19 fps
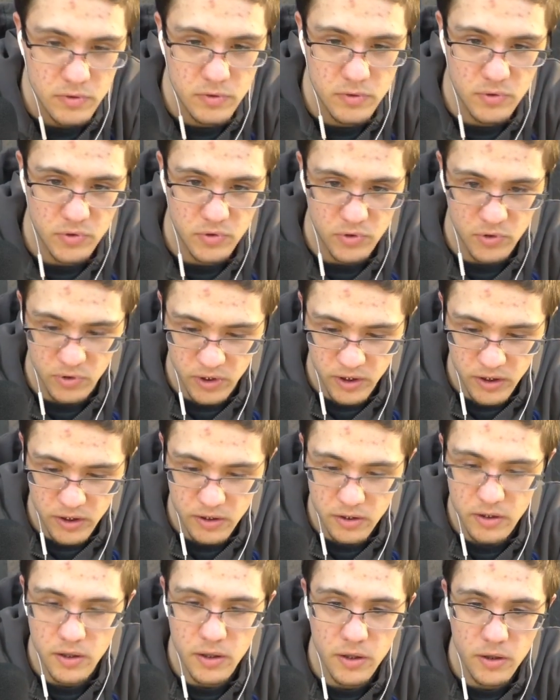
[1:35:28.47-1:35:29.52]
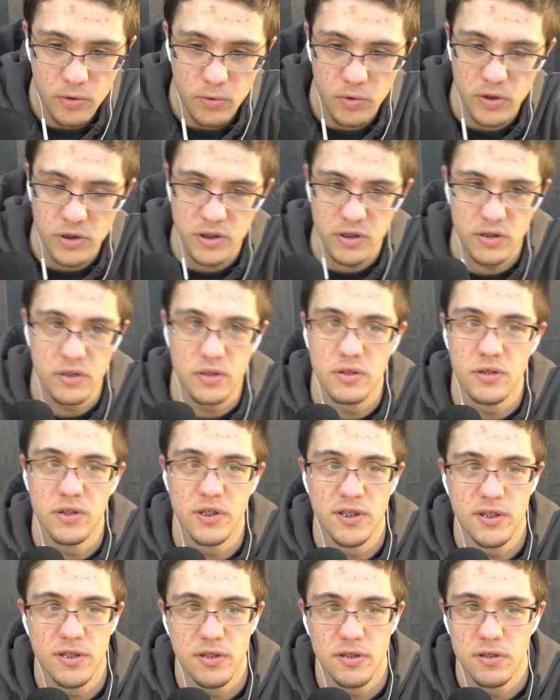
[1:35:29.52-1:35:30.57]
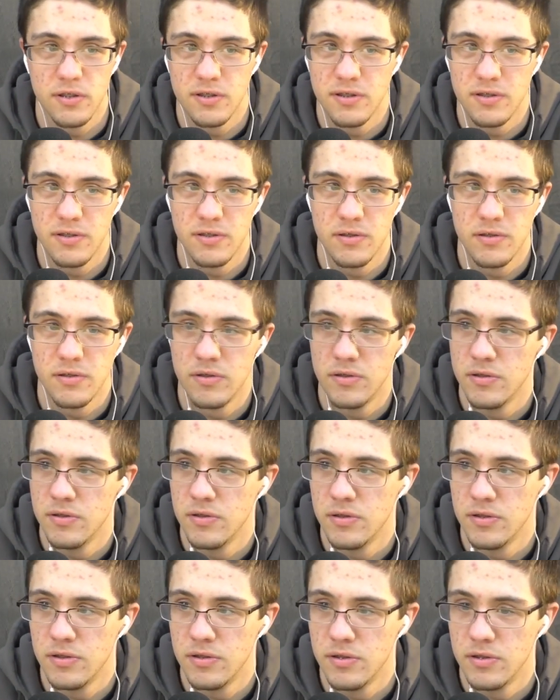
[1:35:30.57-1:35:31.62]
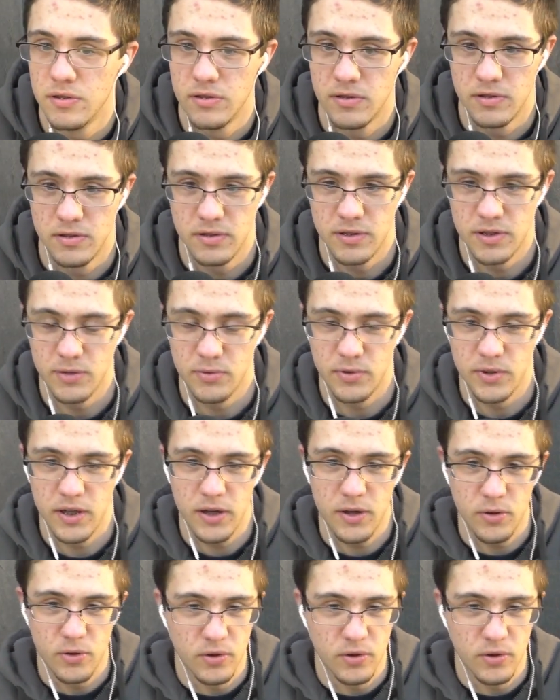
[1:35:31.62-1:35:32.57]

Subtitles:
Late night questions. There we go.